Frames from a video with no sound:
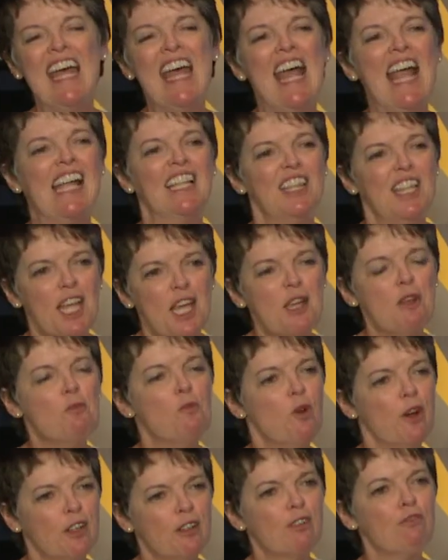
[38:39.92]
and they
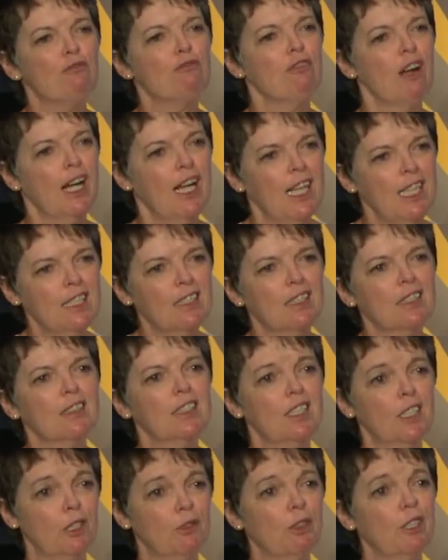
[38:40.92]
want to write
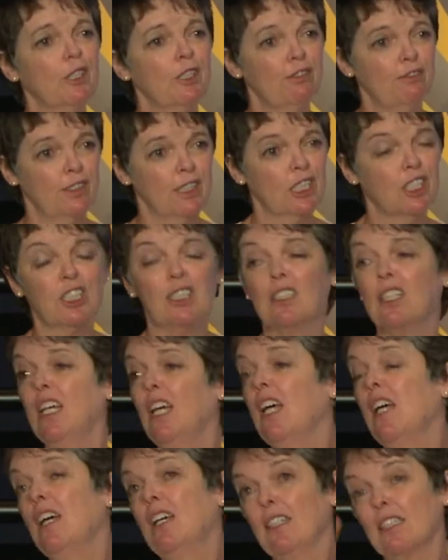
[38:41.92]
literary fiction.
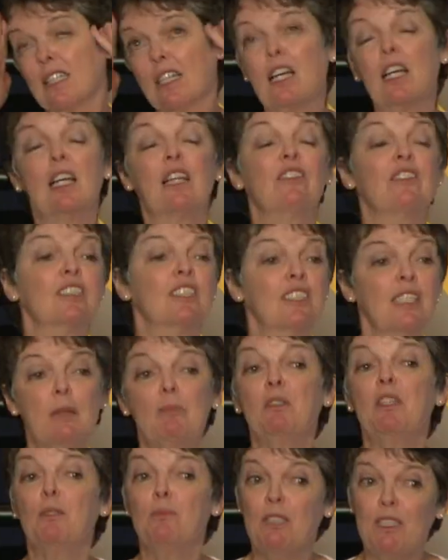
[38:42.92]
Some
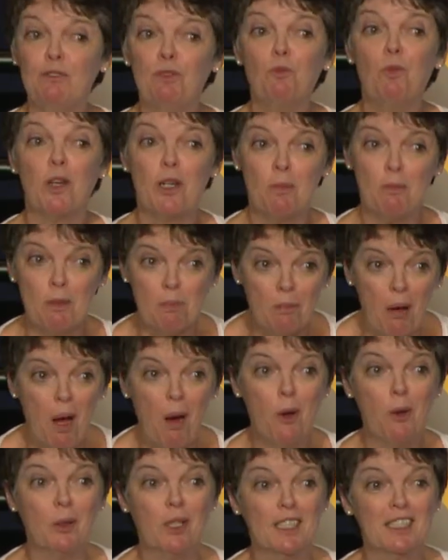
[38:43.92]
of them even want to be
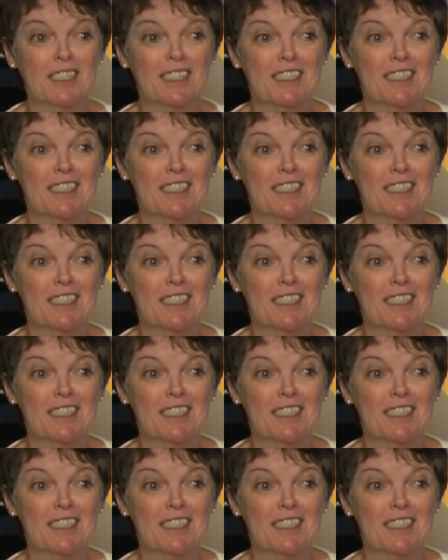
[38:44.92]
poets.